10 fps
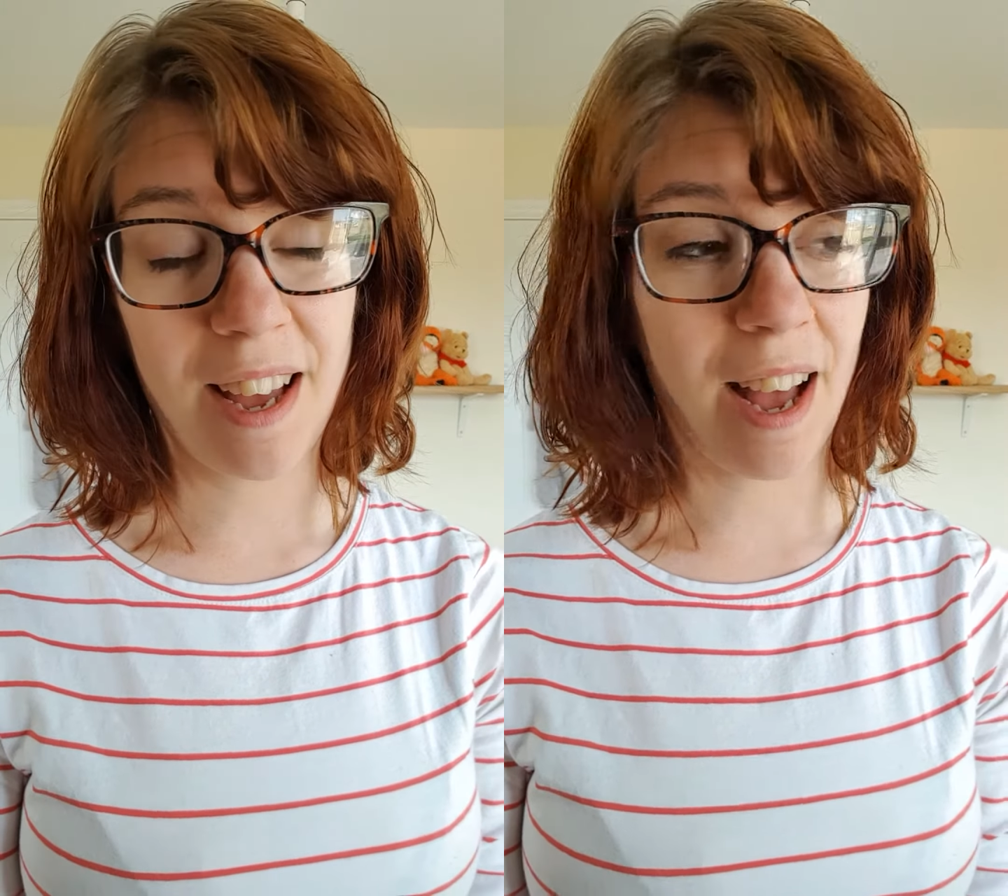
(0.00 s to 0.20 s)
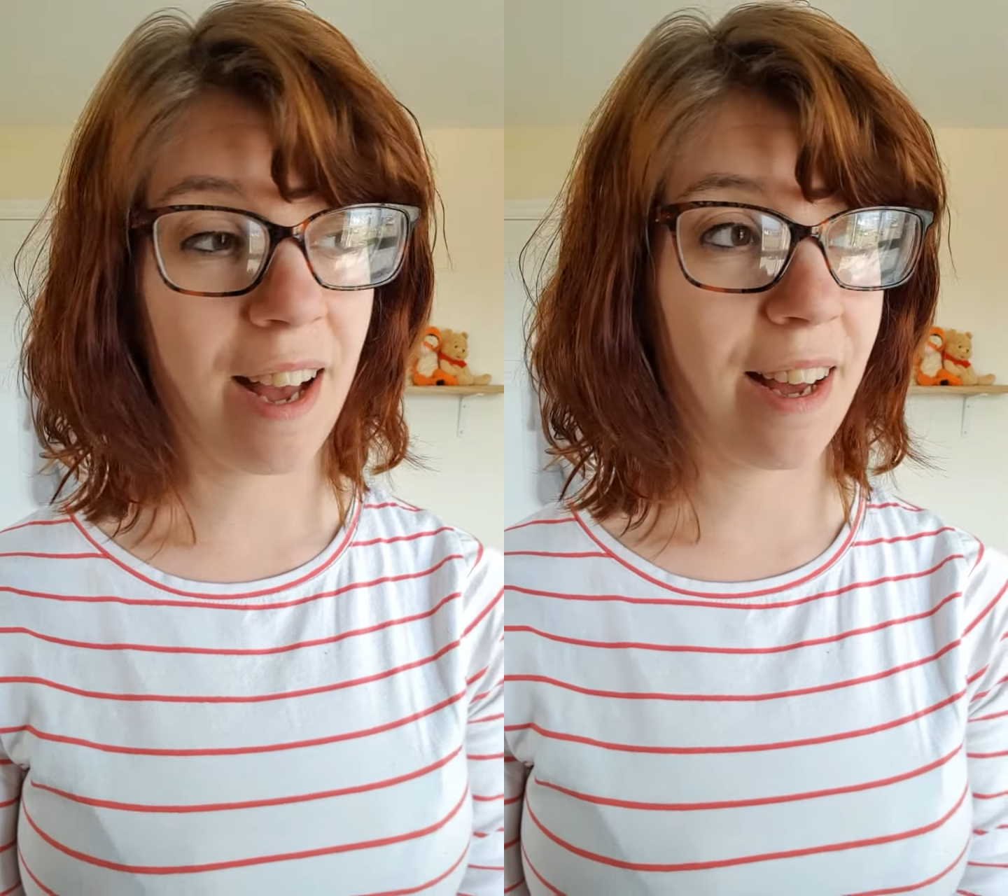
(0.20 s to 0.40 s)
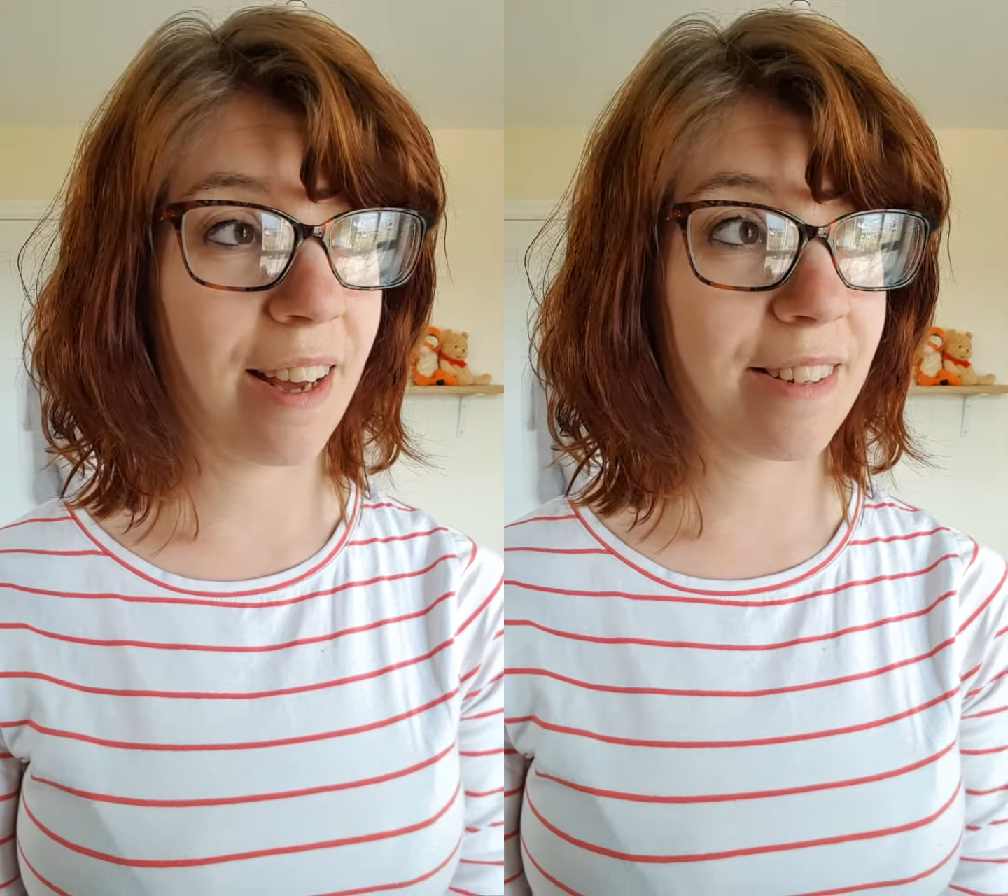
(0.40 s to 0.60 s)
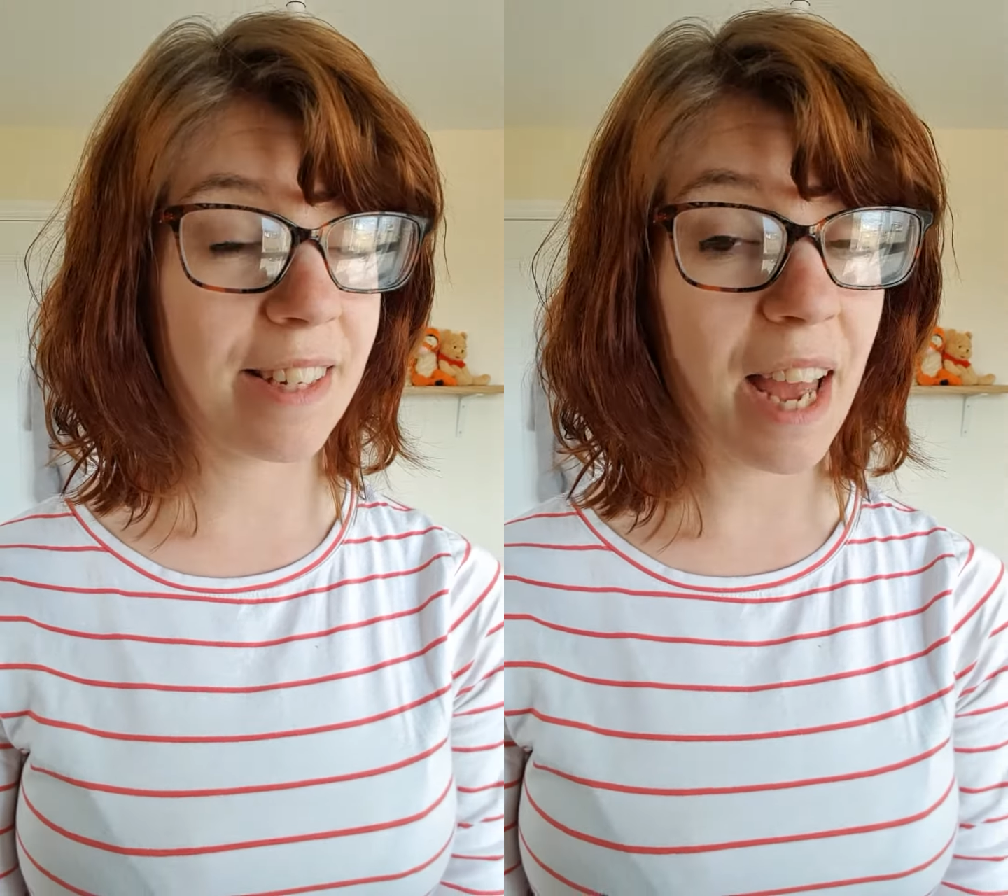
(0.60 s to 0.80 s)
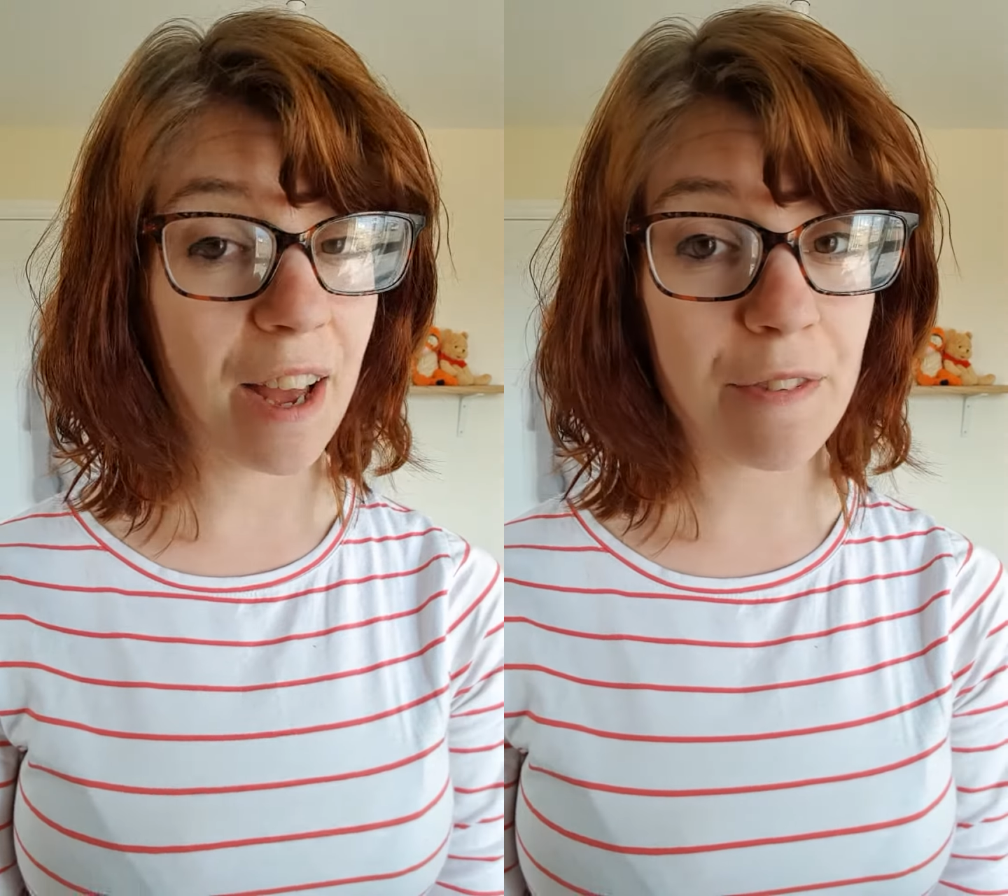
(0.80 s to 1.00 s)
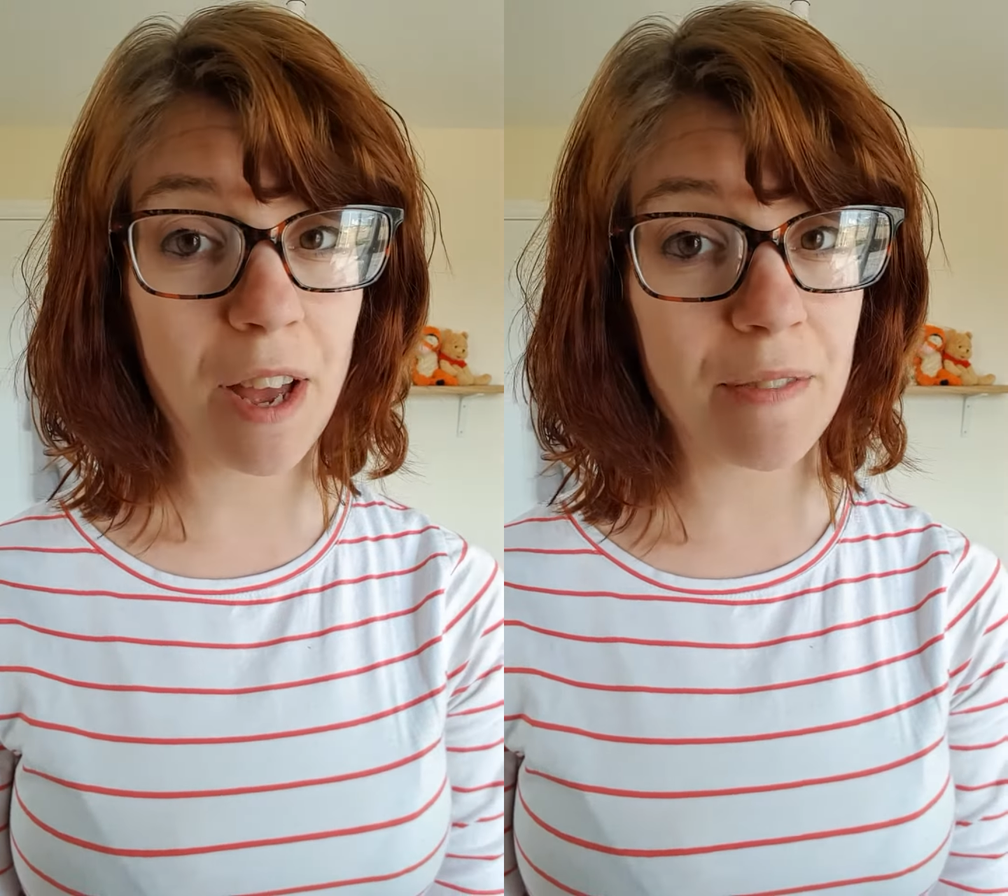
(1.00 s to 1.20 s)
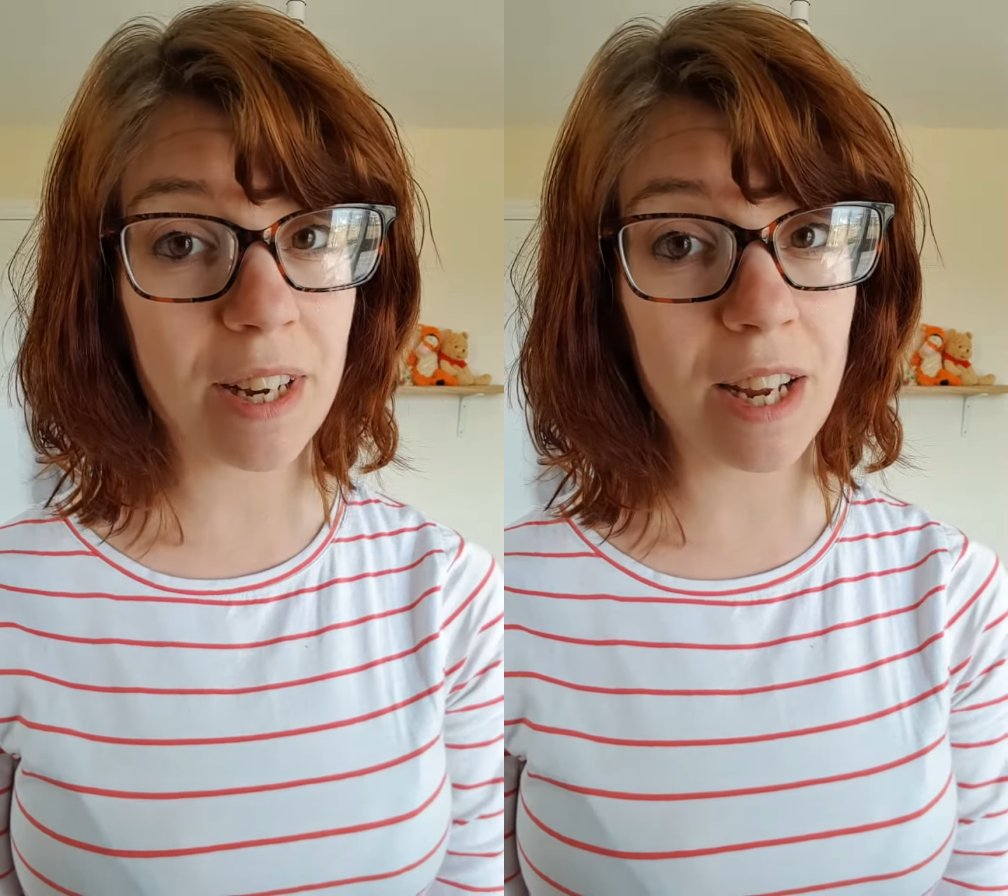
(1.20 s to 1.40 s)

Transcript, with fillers: Uh, so yeah, if you have any